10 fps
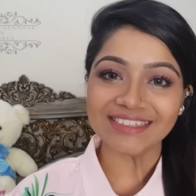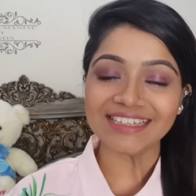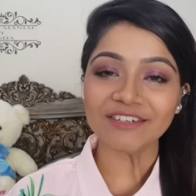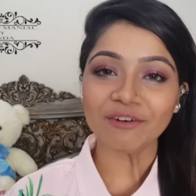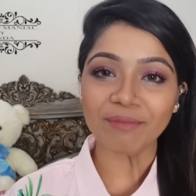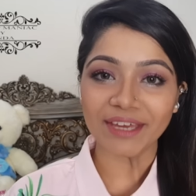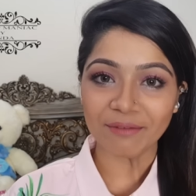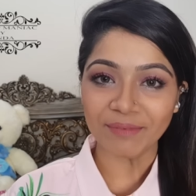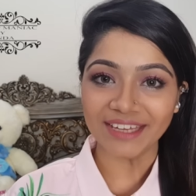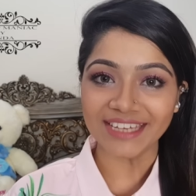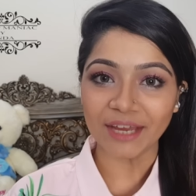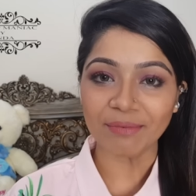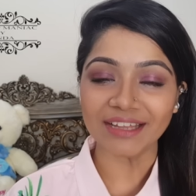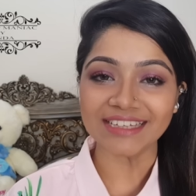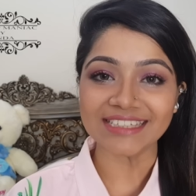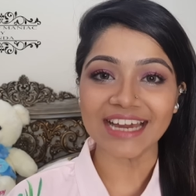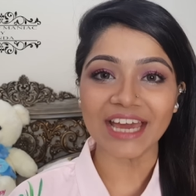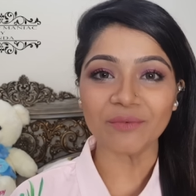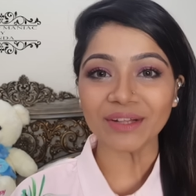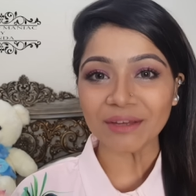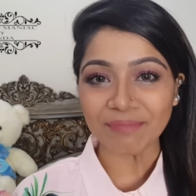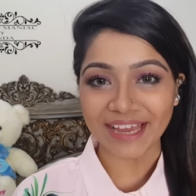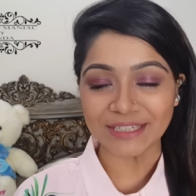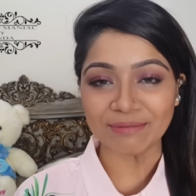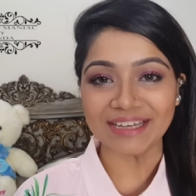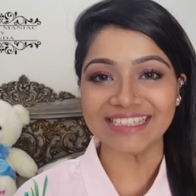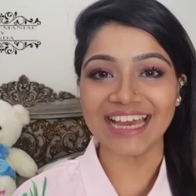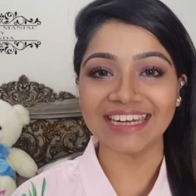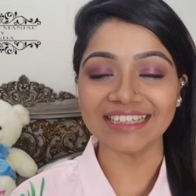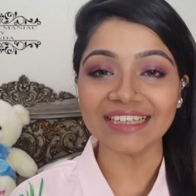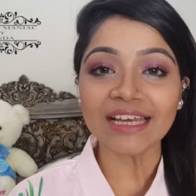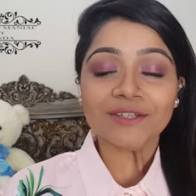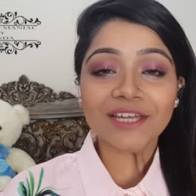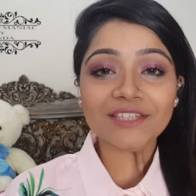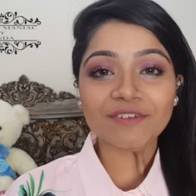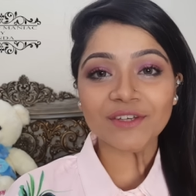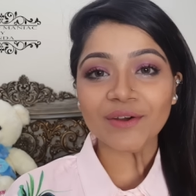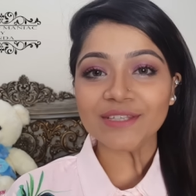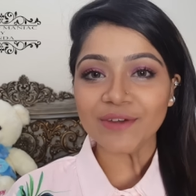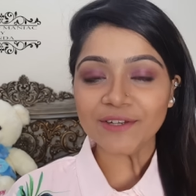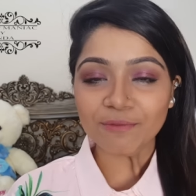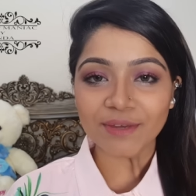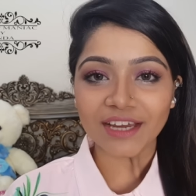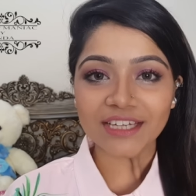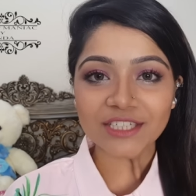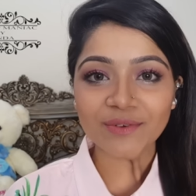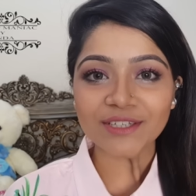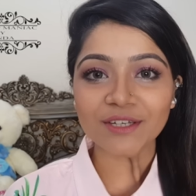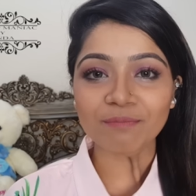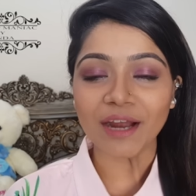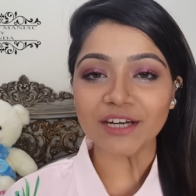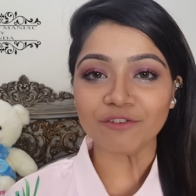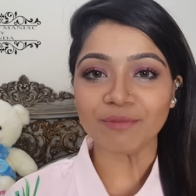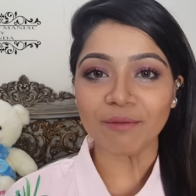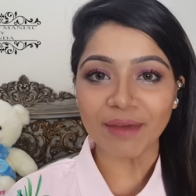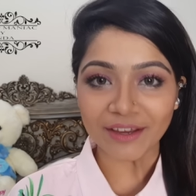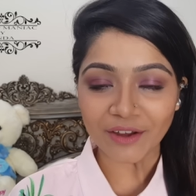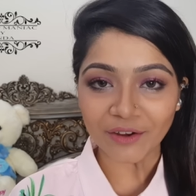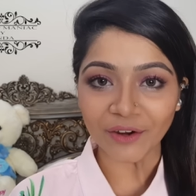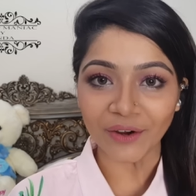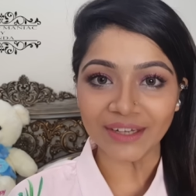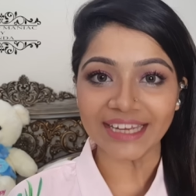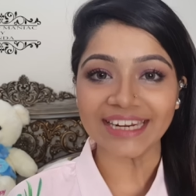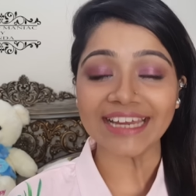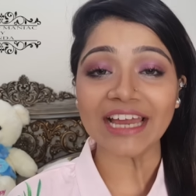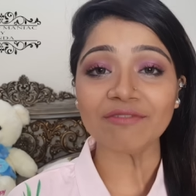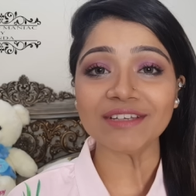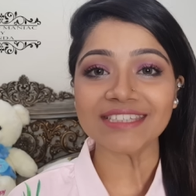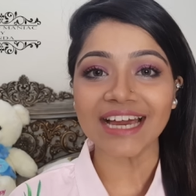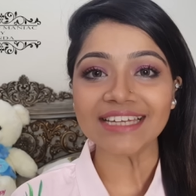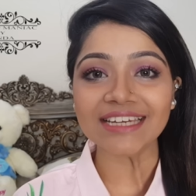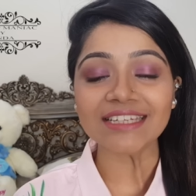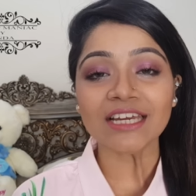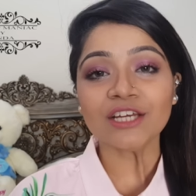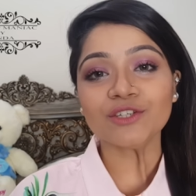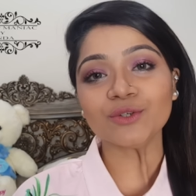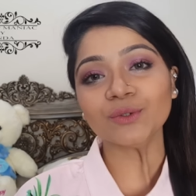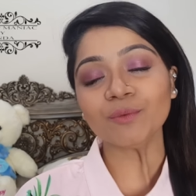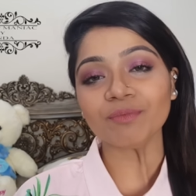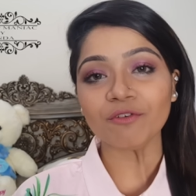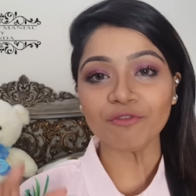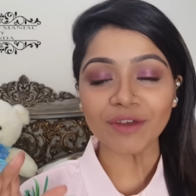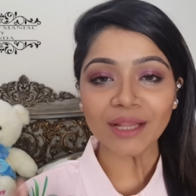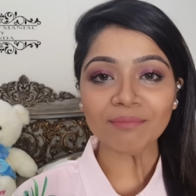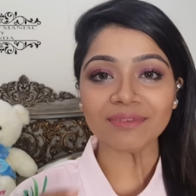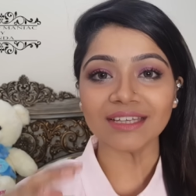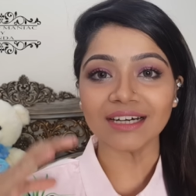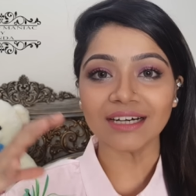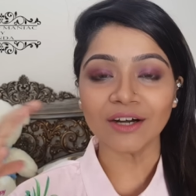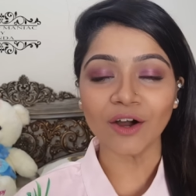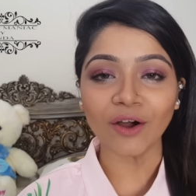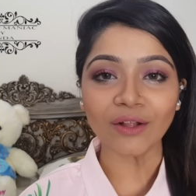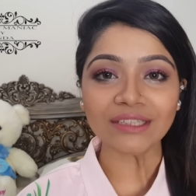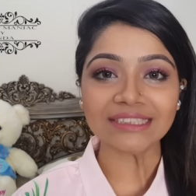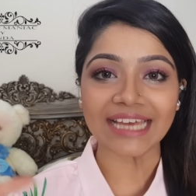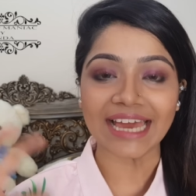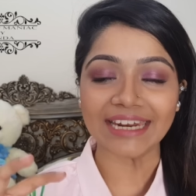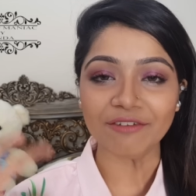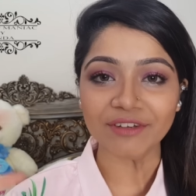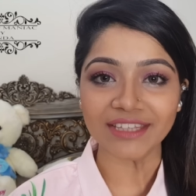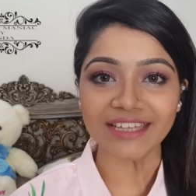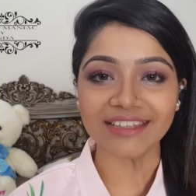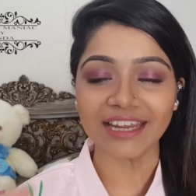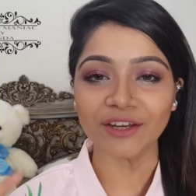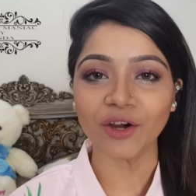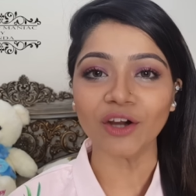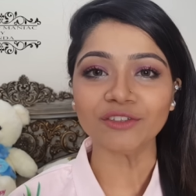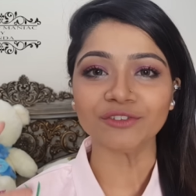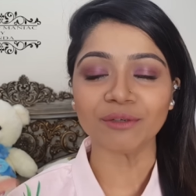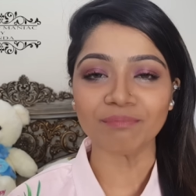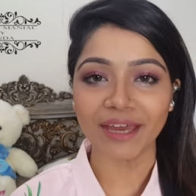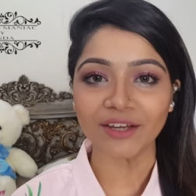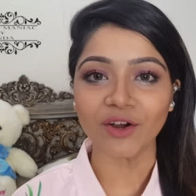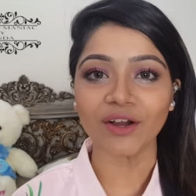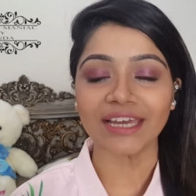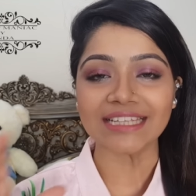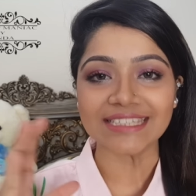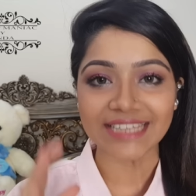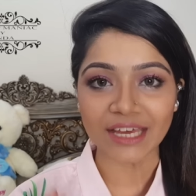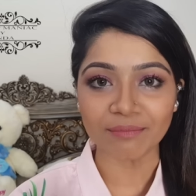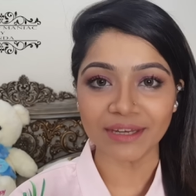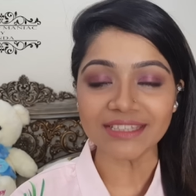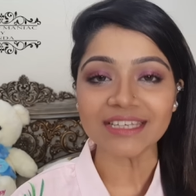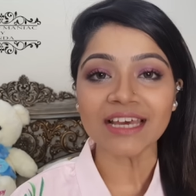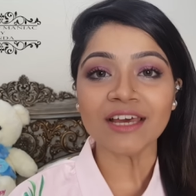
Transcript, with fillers: this is Linda from Makeup Maniac by Linda and welcome back to my channel. Today's video is going to be a continuation part of my Bangkok haul and I have decided to film the hauls and everything that I got from Bangkok in segments